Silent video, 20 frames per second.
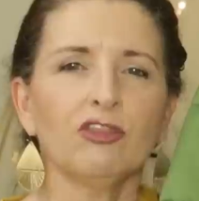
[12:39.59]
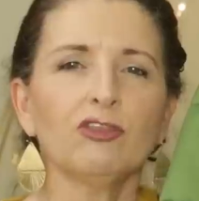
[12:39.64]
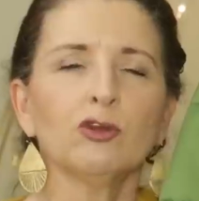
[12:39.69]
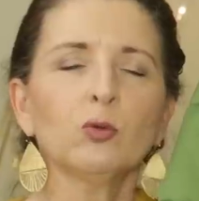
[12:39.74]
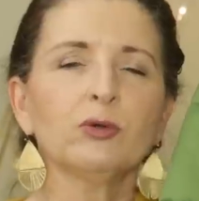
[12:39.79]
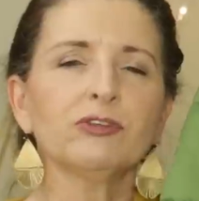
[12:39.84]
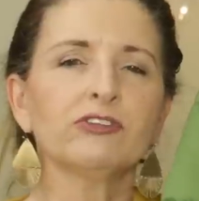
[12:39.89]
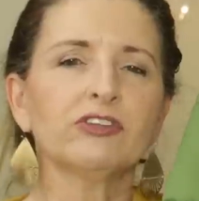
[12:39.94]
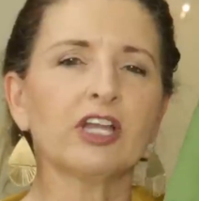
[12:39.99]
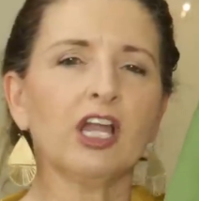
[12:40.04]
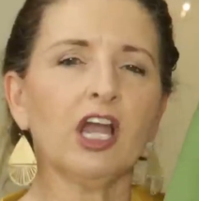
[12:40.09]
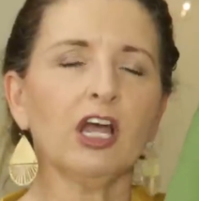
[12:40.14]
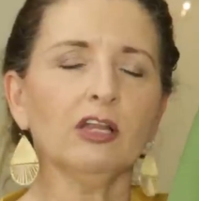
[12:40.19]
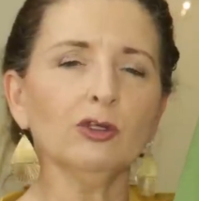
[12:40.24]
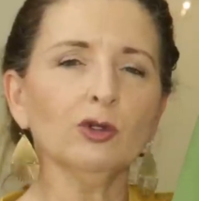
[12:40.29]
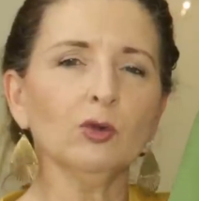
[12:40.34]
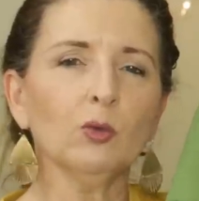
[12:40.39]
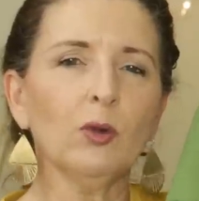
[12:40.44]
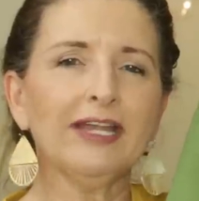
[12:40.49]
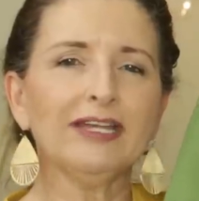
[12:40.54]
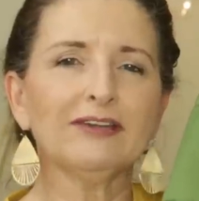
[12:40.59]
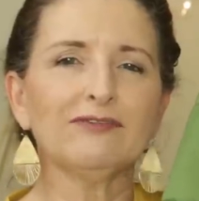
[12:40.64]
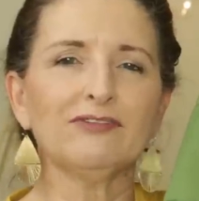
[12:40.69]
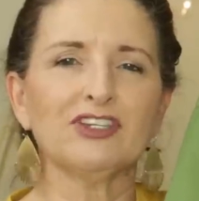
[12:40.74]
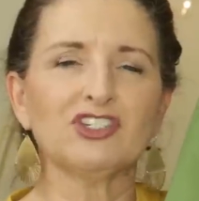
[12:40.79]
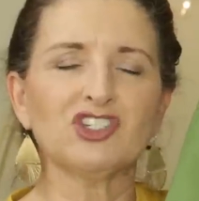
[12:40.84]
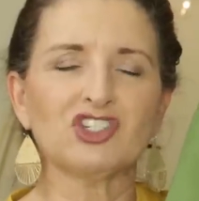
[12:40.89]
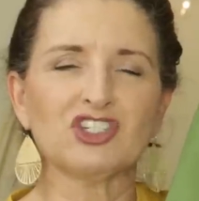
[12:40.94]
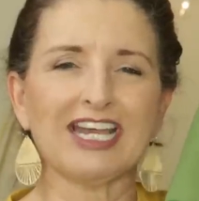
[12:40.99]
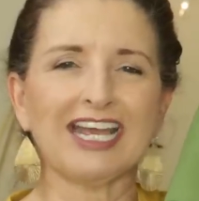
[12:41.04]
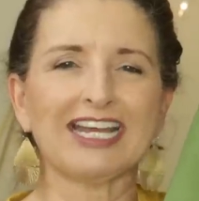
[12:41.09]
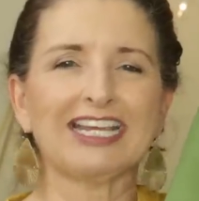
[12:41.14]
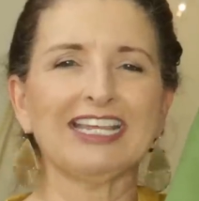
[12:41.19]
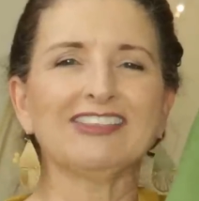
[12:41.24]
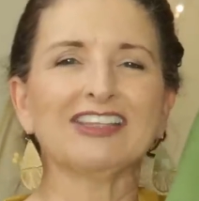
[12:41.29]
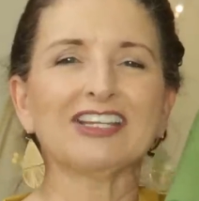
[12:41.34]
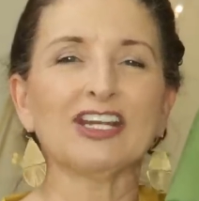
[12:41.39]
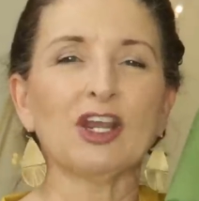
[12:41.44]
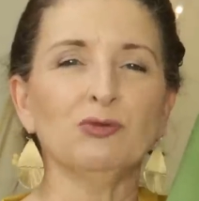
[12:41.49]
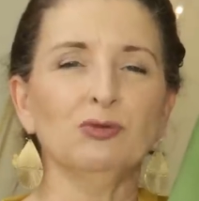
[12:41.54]
There was a colorway of this
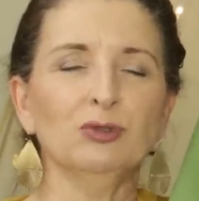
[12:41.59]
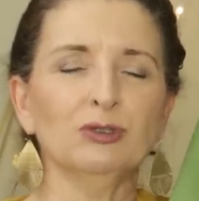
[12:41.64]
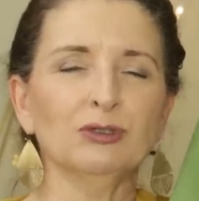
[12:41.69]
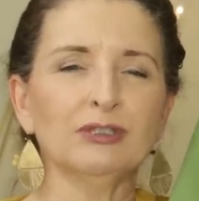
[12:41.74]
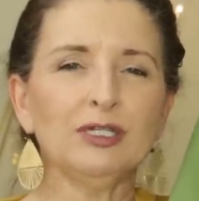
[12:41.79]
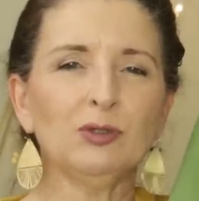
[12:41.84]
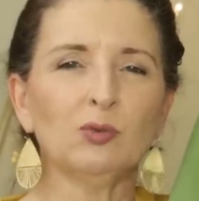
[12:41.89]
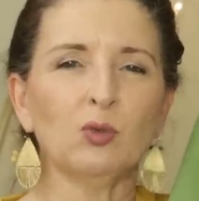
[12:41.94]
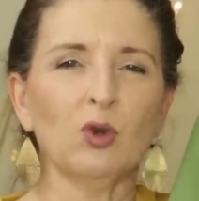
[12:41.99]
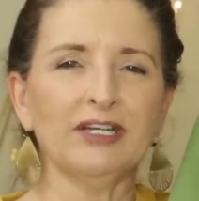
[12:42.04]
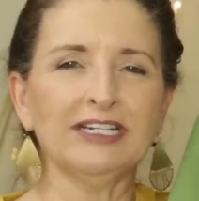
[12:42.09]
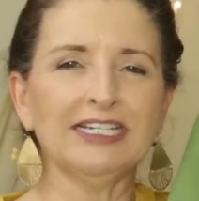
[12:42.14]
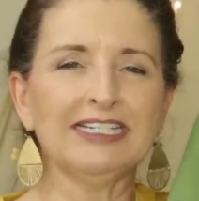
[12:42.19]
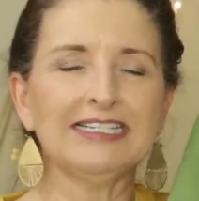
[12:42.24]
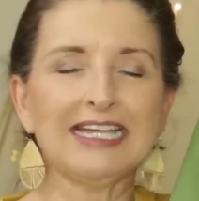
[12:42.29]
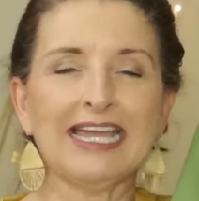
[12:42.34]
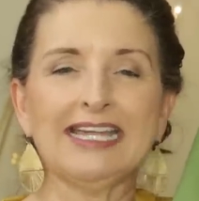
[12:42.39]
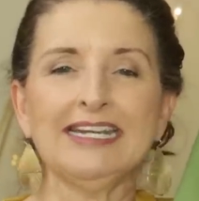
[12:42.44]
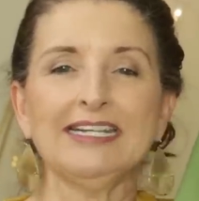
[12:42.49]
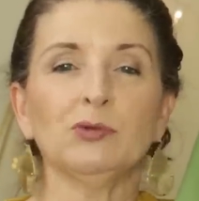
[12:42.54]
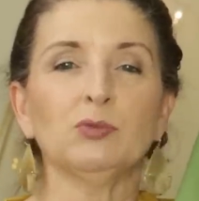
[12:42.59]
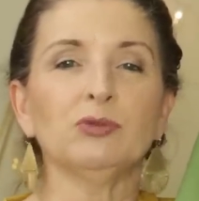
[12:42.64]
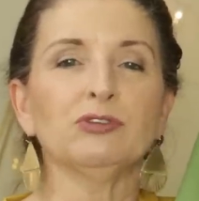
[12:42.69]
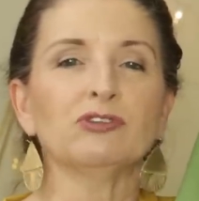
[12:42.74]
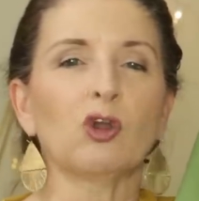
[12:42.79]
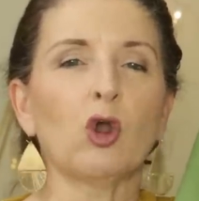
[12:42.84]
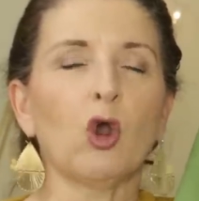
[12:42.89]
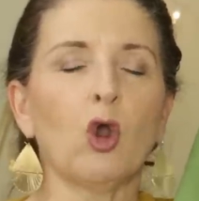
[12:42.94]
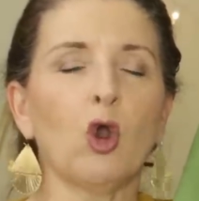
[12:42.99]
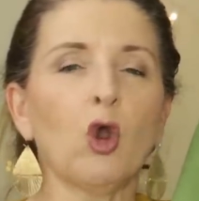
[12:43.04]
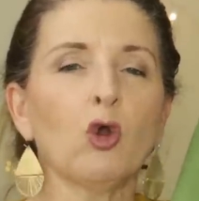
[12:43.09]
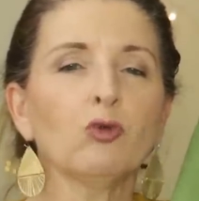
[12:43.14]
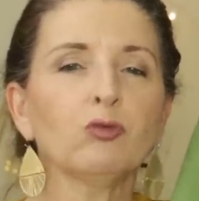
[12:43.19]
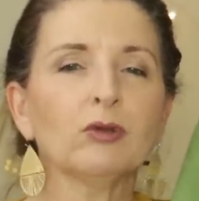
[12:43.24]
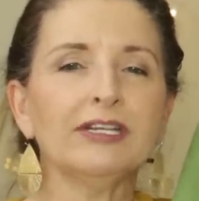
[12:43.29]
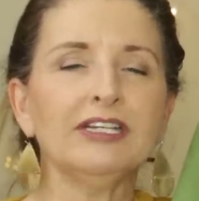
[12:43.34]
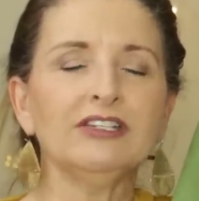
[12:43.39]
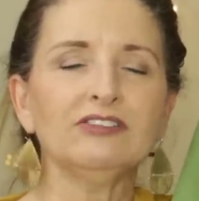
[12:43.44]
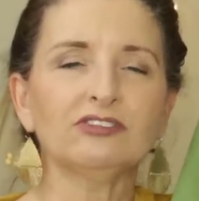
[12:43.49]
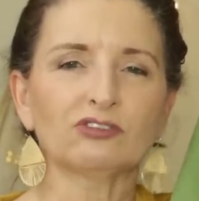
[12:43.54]
jacket that I really wanted and it was
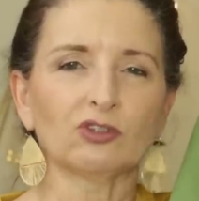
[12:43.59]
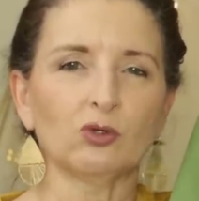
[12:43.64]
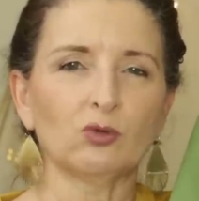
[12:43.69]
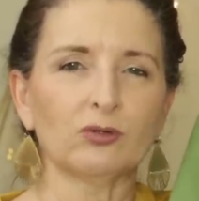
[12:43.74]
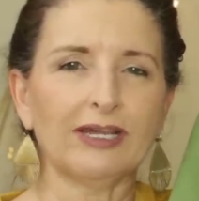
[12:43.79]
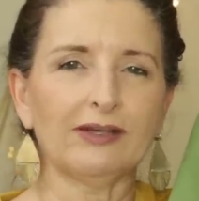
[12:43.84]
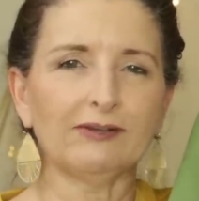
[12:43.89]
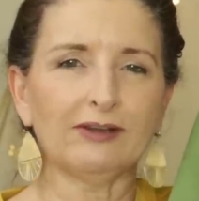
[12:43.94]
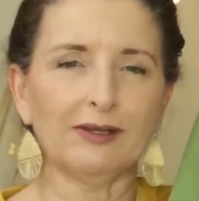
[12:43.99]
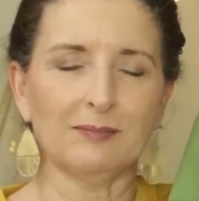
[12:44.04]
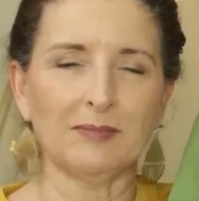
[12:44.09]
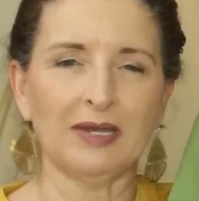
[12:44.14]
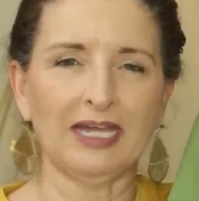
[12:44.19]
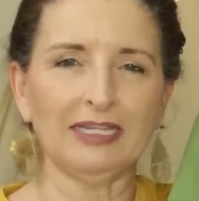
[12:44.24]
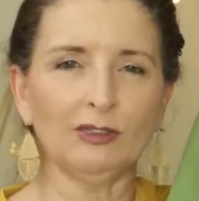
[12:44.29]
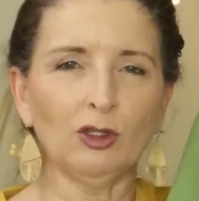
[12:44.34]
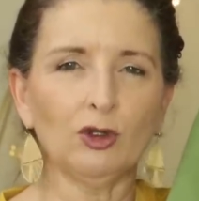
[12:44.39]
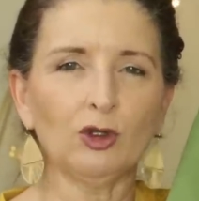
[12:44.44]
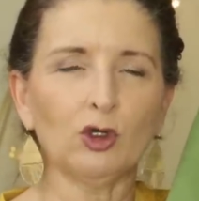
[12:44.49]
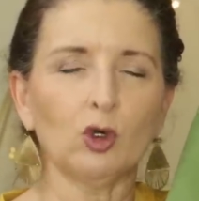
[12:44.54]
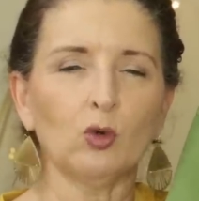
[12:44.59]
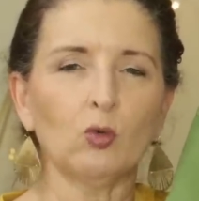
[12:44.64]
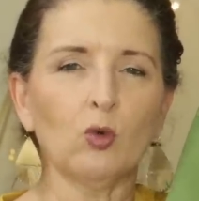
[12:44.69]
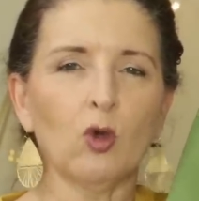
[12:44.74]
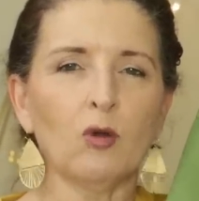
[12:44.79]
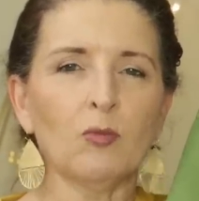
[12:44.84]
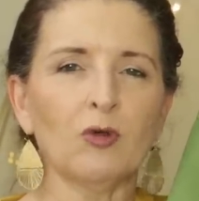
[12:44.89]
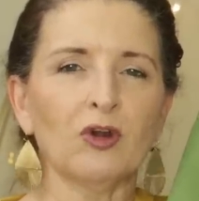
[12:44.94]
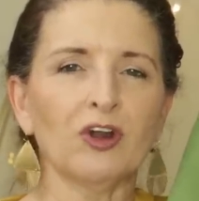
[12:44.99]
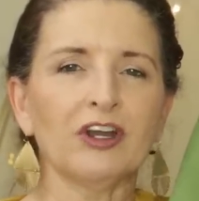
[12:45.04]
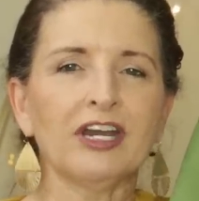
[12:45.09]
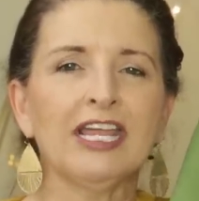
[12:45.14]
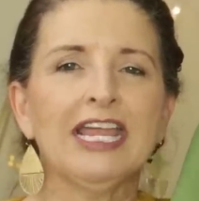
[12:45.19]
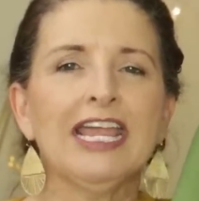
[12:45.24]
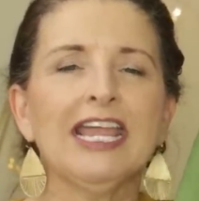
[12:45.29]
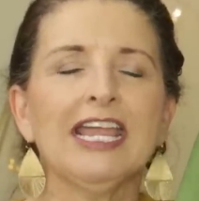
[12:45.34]
already sold out at my local Walmart.